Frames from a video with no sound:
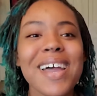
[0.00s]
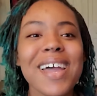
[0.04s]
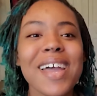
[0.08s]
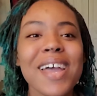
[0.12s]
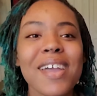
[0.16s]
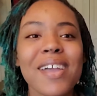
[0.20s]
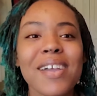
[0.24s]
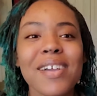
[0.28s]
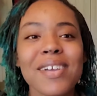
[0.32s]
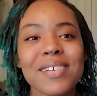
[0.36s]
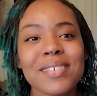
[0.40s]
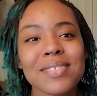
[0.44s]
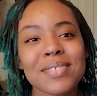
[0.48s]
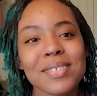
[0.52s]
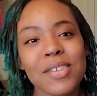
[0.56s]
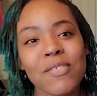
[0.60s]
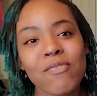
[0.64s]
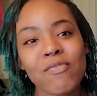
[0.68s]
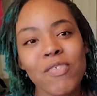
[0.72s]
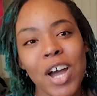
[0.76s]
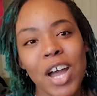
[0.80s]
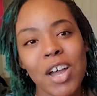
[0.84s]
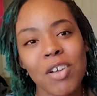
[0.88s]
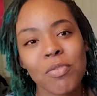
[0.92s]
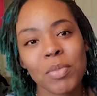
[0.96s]
here's the
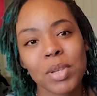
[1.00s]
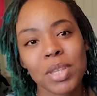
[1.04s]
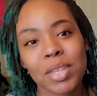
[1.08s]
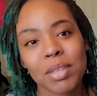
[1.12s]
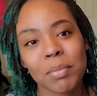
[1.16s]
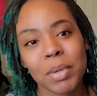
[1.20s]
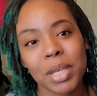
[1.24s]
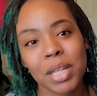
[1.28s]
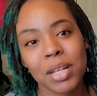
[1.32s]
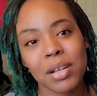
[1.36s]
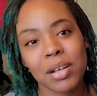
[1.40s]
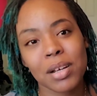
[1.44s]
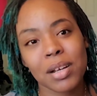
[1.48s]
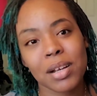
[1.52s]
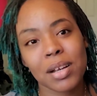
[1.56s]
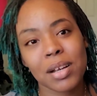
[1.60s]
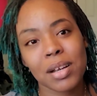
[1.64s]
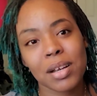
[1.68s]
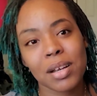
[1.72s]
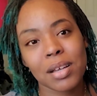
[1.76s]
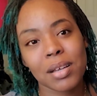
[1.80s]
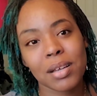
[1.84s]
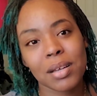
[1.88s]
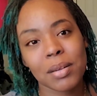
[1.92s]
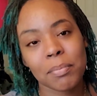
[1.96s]
5mm
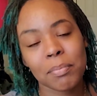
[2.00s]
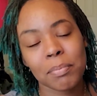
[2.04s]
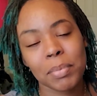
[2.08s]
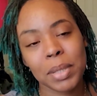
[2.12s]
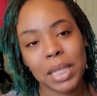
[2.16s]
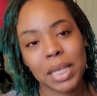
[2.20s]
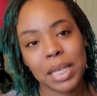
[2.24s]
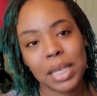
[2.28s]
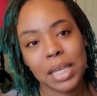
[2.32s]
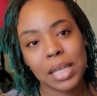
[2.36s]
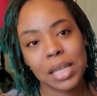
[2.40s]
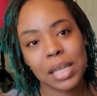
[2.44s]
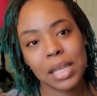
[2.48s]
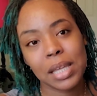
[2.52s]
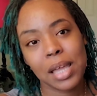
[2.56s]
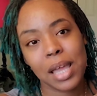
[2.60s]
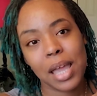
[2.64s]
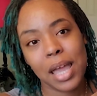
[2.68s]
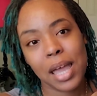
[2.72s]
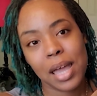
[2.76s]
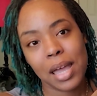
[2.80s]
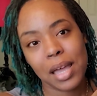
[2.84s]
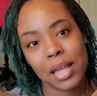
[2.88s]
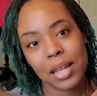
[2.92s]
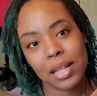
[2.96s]
bling,
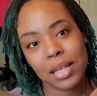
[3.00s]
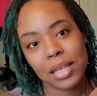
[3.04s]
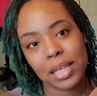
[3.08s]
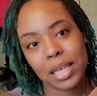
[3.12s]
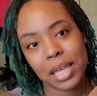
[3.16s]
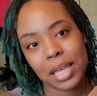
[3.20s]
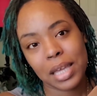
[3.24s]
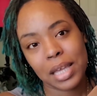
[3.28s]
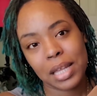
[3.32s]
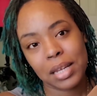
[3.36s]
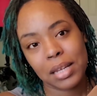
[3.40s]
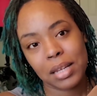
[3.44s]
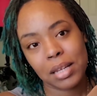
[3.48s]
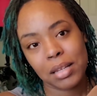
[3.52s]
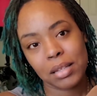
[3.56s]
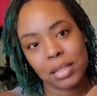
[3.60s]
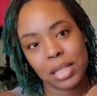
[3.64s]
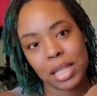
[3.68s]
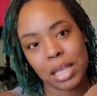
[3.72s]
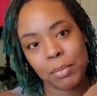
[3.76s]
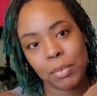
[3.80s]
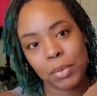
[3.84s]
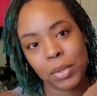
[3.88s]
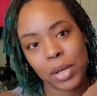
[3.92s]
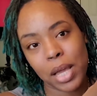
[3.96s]
and again
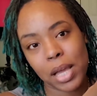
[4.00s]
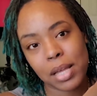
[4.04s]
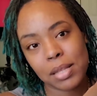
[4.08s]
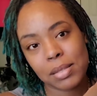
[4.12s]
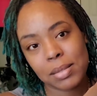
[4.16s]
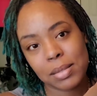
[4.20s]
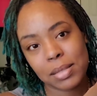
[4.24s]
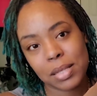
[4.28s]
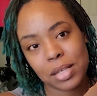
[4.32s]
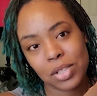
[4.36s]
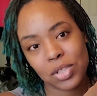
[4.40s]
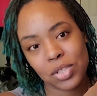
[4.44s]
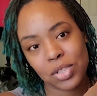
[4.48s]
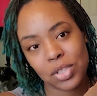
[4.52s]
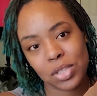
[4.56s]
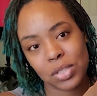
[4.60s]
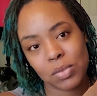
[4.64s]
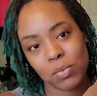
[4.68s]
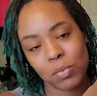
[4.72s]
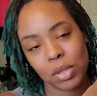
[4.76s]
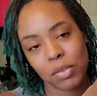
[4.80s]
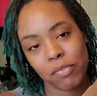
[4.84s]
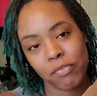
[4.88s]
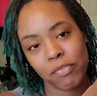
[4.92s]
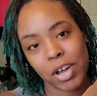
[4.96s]
labeled as such
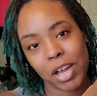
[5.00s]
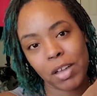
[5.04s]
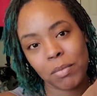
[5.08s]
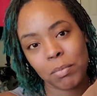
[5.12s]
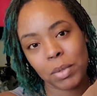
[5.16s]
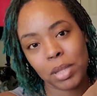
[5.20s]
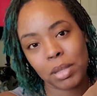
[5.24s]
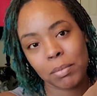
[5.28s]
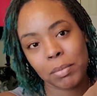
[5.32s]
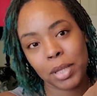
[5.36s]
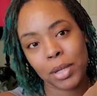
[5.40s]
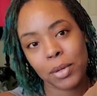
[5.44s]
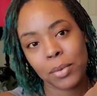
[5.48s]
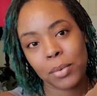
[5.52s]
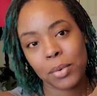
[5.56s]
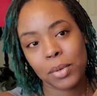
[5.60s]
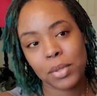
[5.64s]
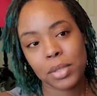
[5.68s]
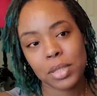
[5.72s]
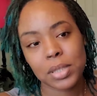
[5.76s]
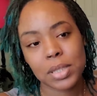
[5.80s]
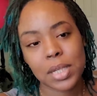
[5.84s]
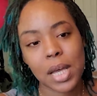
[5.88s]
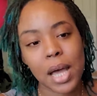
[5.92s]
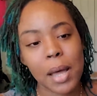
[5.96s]
with 5mm on
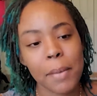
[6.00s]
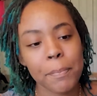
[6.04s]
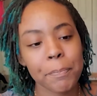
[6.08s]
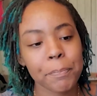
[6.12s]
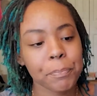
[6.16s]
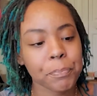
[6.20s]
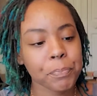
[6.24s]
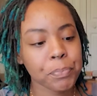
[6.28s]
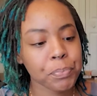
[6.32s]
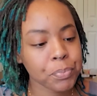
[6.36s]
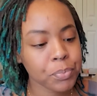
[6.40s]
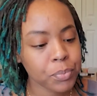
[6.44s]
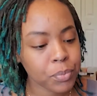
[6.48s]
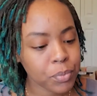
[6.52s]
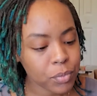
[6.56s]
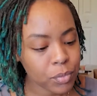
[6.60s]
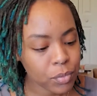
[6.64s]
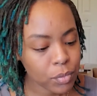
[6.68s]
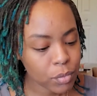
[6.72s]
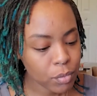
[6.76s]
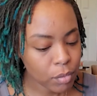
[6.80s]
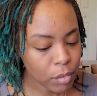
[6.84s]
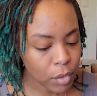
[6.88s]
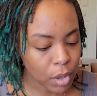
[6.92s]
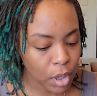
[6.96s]
the top.
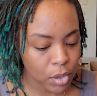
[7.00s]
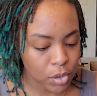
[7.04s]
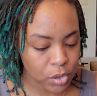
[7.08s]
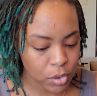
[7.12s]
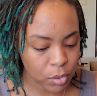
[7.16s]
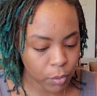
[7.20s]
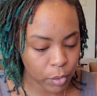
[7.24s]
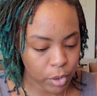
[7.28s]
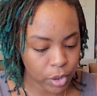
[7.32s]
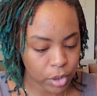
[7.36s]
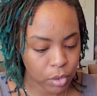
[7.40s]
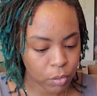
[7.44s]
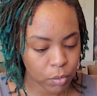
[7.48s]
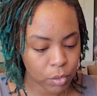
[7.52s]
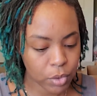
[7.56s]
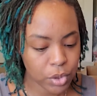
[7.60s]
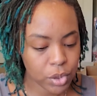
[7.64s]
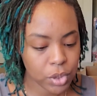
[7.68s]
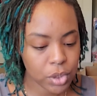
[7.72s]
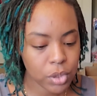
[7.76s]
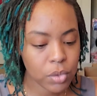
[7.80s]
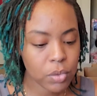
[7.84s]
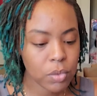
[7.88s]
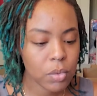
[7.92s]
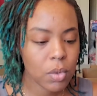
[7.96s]
So what you would
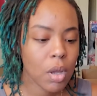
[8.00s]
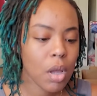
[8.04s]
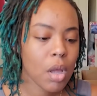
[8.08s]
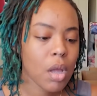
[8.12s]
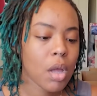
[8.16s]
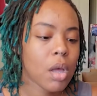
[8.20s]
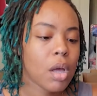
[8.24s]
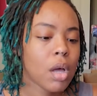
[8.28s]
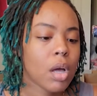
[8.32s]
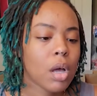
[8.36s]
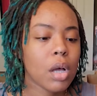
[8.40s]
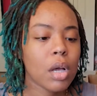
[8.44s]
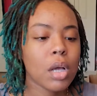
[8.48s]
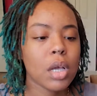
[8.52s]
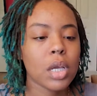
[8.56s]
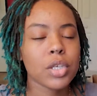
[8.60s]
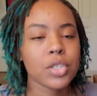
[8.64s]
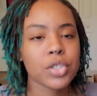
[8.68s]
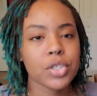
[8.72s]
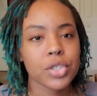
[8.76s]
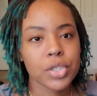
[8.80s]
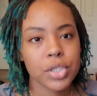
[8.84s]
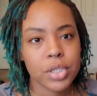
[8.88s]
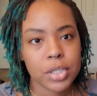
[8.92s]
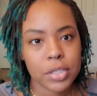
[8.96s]
do is
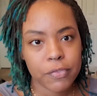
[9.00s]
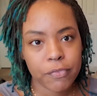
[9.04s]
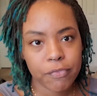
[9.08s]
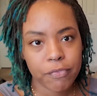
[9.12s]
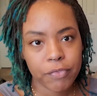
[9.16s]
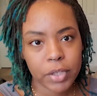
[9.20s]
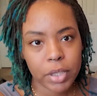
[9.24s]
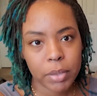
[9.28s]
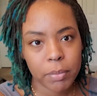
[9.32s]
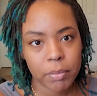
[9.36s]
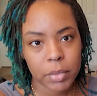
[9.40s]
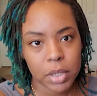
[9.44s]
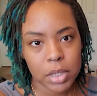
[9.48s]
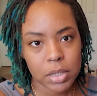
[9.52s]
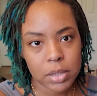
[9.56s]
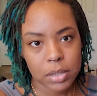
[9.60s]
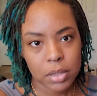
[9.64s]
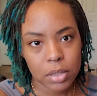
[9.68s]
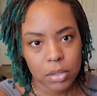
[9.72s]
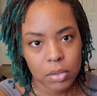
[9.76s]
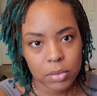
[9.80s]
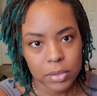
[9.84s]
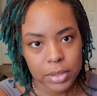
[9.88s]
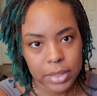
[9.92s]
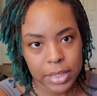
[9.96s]
you just flip this
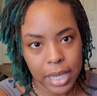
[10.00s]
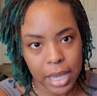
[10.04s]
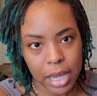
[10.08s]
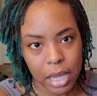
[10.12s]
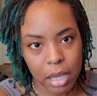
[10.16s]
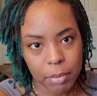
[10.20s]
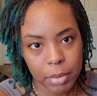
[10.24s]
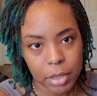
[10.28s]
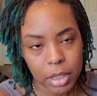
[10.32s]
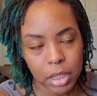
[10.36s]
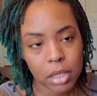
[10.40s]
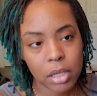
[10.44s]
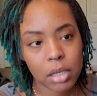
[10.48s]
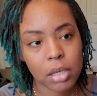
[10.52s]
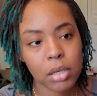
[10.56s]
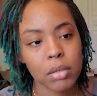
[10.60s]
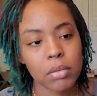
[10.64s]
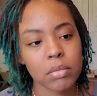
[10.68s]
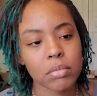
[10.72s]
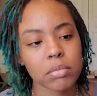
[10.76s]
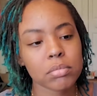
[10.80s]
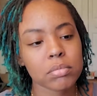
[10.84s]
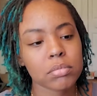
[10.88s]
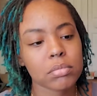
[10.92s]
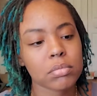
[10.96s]
little tab here,
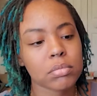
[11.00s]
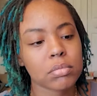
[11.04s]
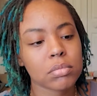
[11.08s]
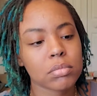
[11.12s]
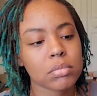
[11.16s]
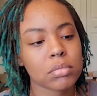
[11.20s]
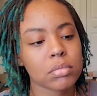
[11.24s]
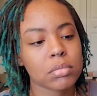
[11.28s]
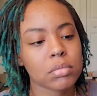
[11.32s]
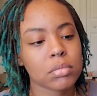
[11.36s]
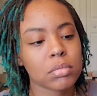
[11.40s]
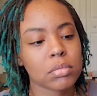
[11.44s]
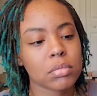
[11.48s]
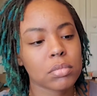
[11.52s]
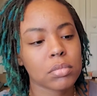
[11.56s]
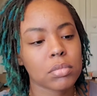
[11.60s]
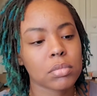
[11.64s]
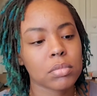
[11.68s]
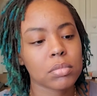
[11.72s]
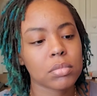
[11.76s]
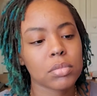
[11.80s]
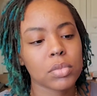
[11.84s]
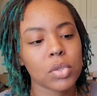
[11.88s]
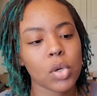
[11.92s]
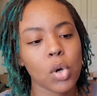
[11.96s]

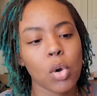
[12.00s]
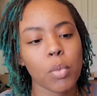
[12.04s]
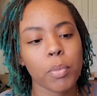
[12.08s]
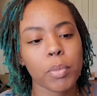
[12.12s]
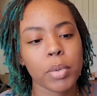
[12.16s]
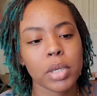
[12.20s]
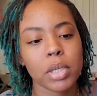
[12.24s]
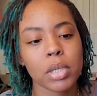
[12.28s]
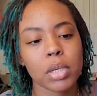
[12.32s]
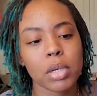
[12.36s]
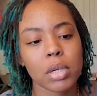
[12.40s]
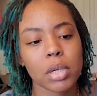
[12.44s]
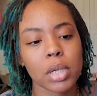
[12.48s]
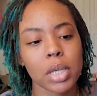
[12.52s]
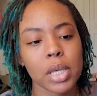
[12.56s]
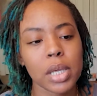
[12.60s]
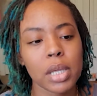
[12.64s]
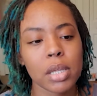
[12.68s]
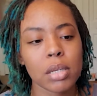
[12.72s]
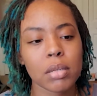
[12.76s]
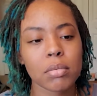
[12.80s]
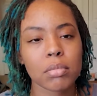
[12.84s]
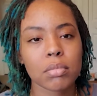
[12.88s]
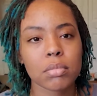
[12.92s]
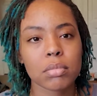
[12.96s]
open your kit,
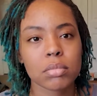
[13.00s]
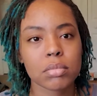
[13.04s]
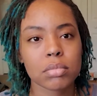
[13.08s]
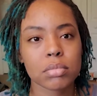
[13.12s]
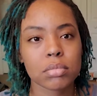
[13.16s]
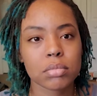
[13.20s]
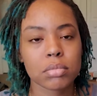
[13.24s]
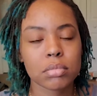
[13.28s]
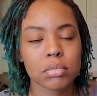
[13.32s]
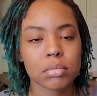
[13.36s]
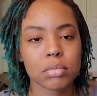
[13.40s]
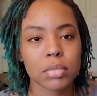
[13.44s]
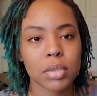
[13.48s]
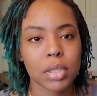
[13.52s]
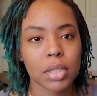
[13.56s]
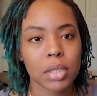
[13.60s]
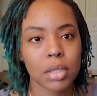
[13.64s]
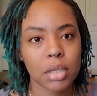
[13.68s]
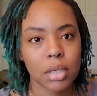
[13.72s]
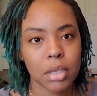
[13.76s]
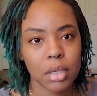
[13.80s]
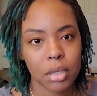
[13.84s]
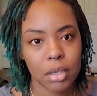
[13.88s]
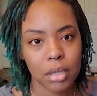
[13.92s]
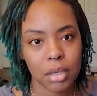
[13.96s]

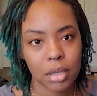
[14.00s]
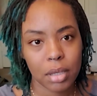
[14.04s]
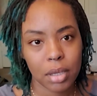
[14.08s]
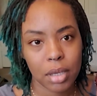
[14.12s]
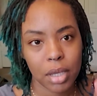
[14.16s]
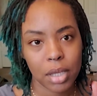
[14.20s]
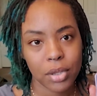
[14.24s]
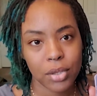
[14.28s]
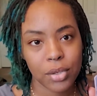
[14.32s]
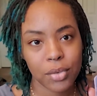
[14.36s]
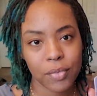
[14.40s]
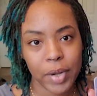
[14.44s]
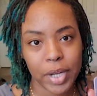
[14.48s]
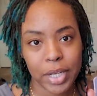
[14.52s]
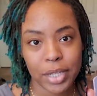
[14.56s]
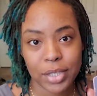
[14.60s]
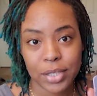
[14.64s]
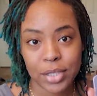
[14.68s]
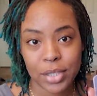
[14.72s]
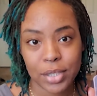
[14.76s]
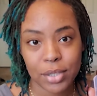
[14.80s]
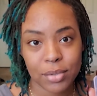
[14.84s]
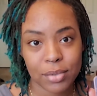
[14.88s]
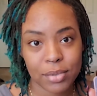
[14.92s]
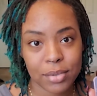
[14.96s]
and they're ready
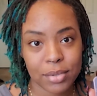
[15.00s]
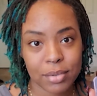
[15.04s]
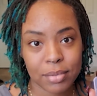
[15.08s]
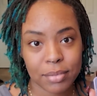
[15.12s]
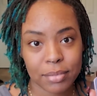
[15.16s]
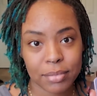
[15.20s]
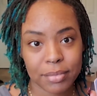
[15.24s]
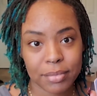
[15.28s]
to use.